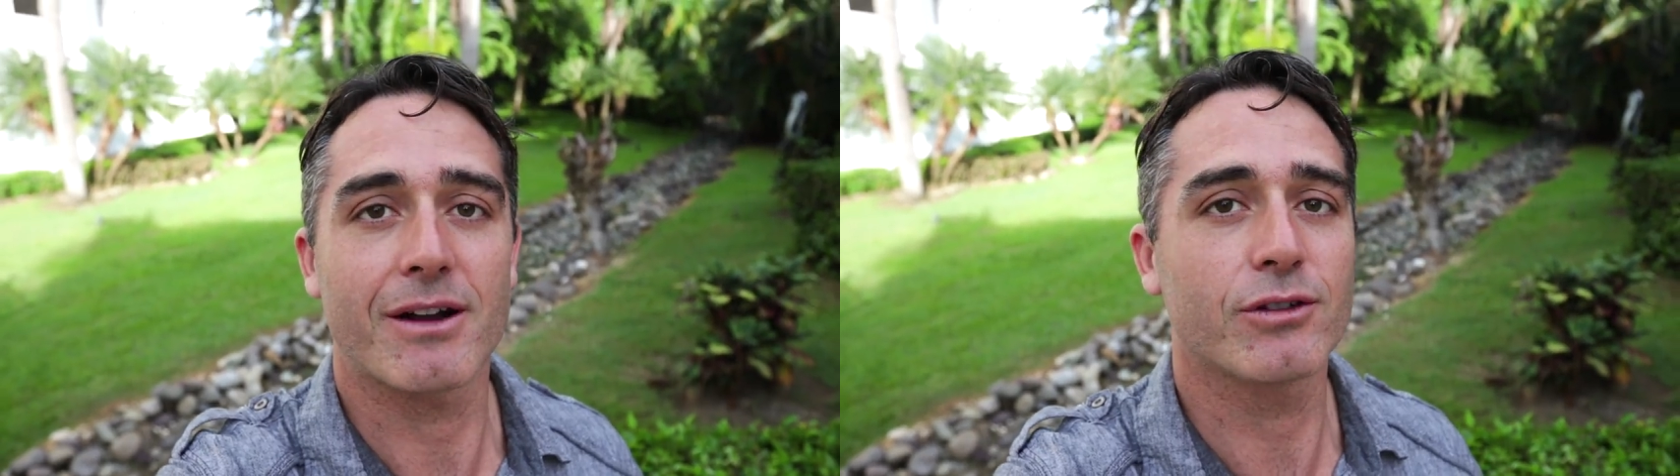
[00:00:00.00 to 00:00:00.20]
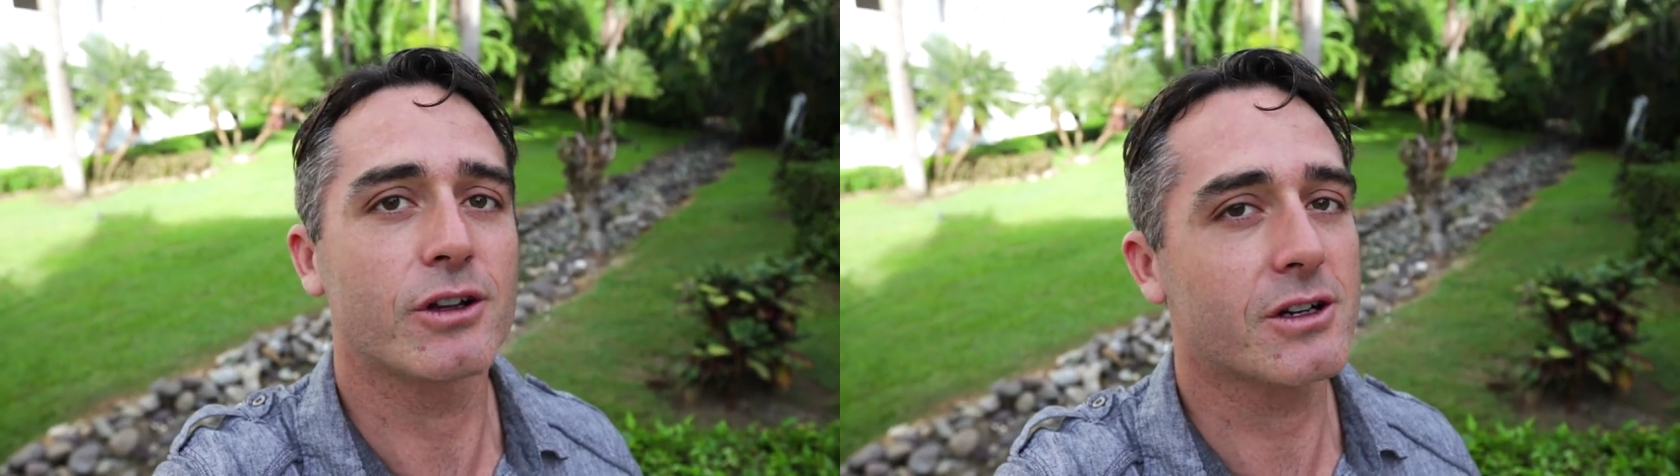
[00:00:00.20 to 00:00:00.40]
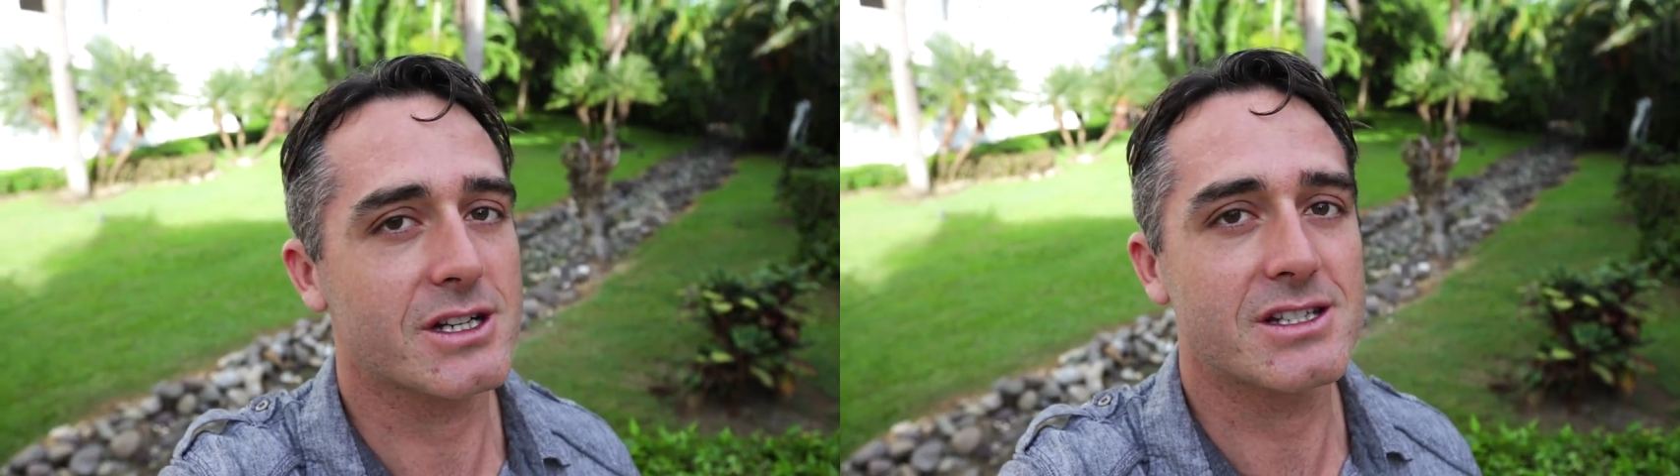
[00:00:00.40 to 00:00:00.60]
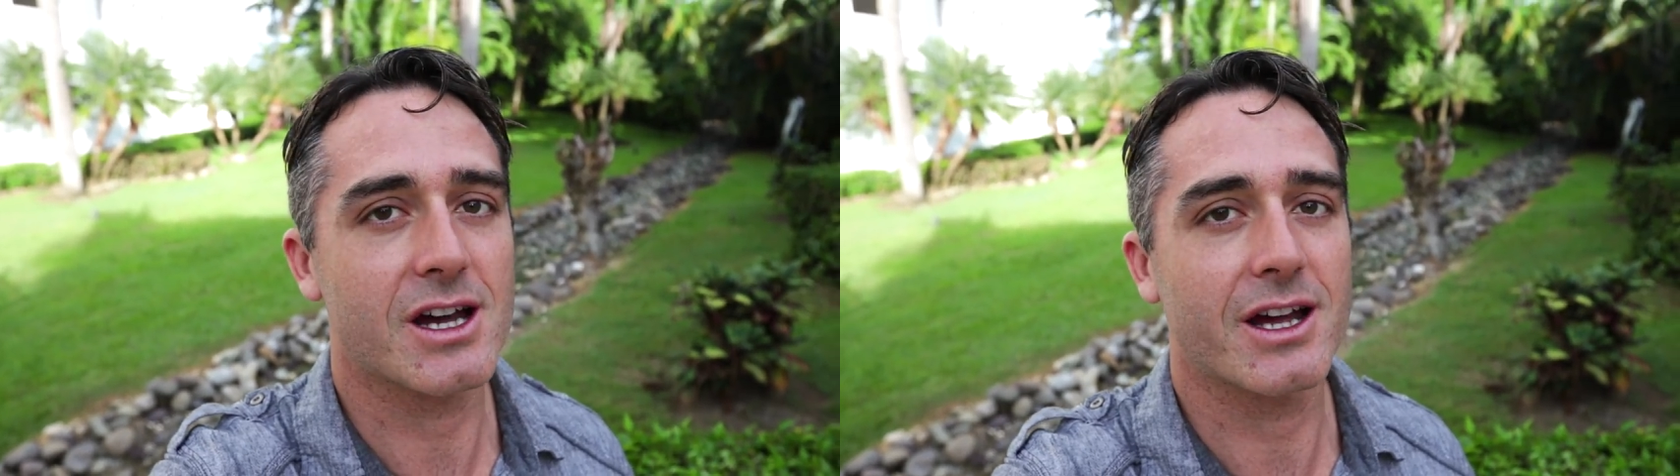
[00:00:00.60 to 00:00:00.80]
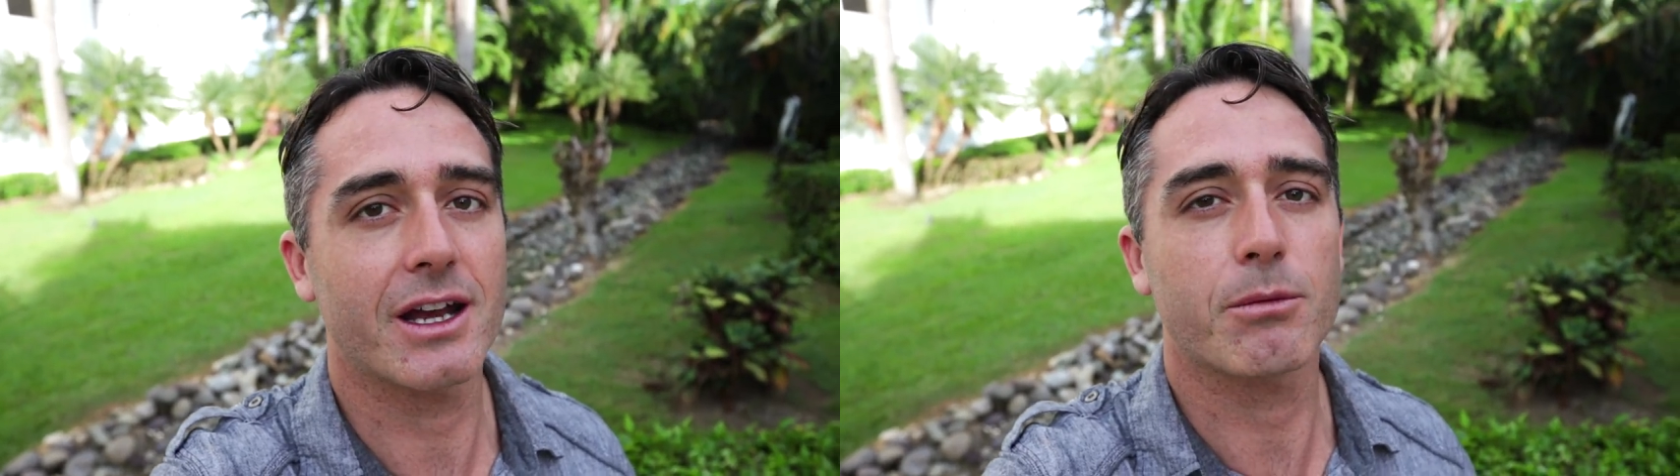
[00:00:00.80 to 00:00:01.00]
but I've learned a
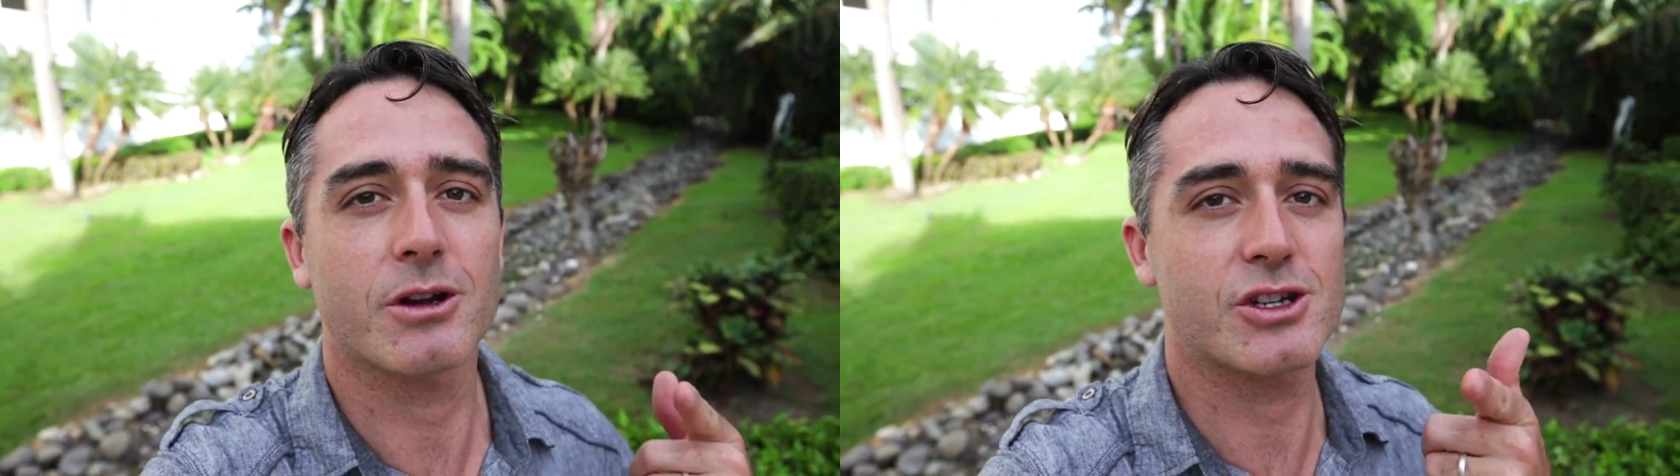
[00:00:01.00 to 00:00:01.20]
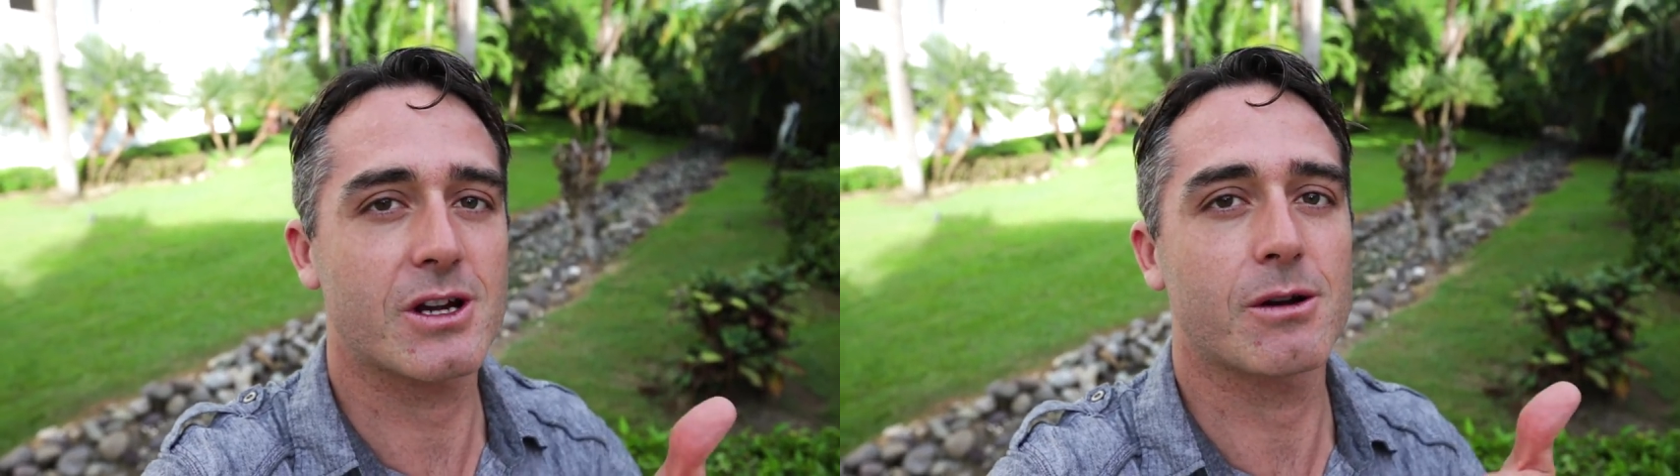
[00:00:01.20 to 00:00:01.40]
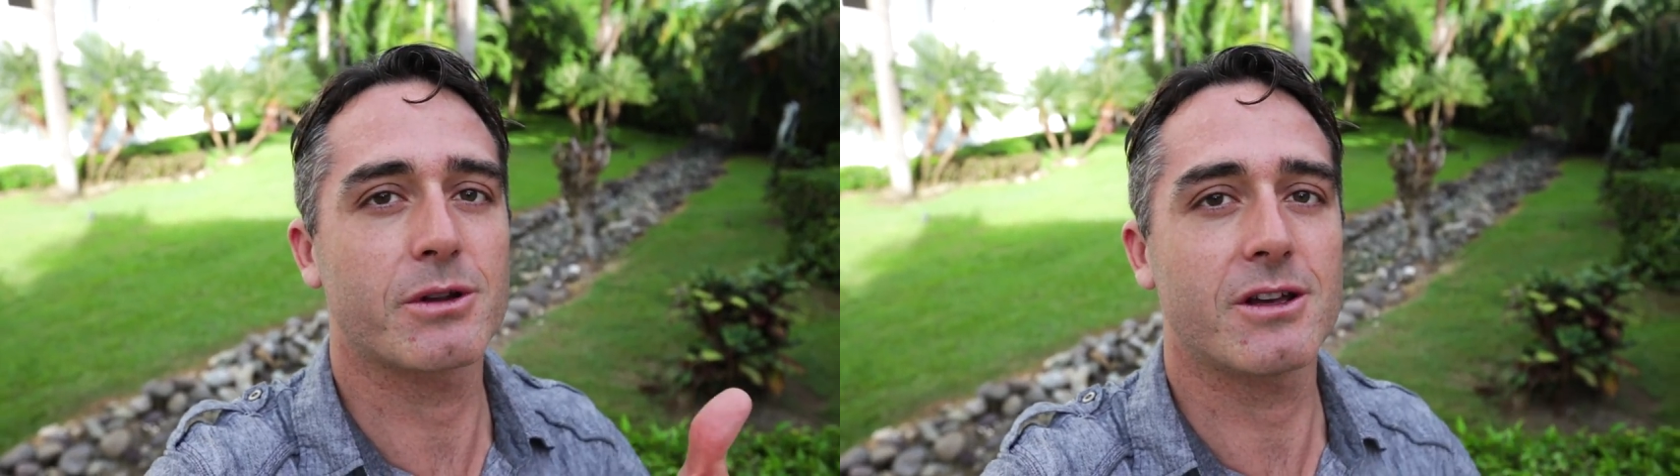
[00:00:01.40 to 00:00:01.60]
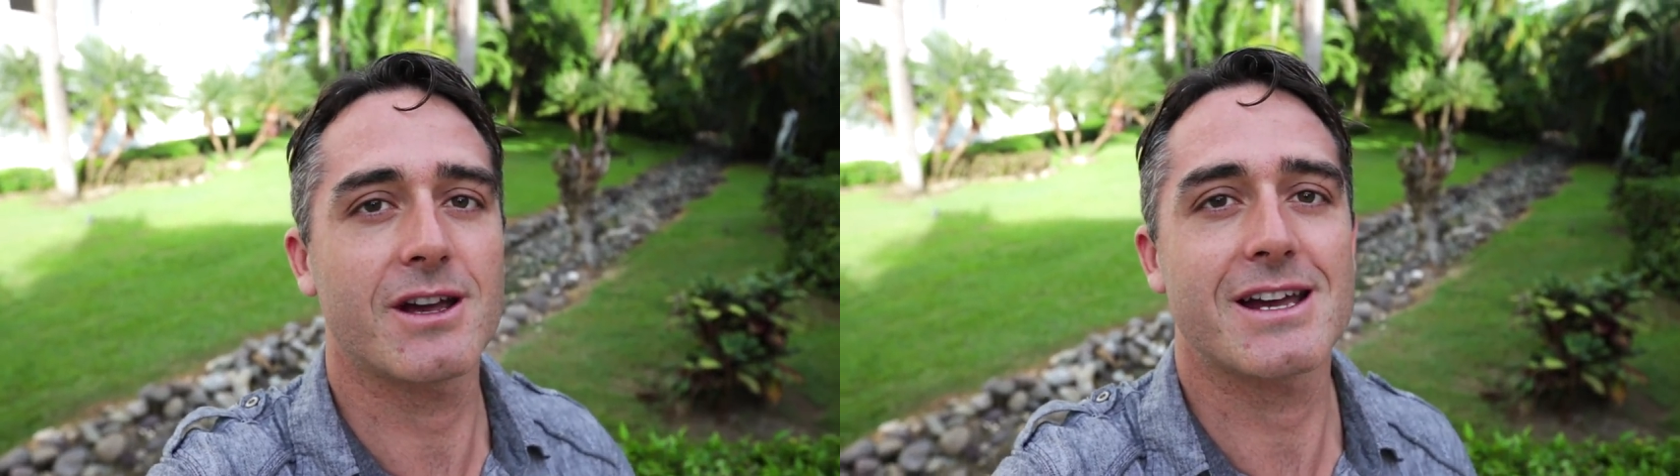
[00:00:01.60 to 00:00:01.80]
ton, and I'm gonna share it with you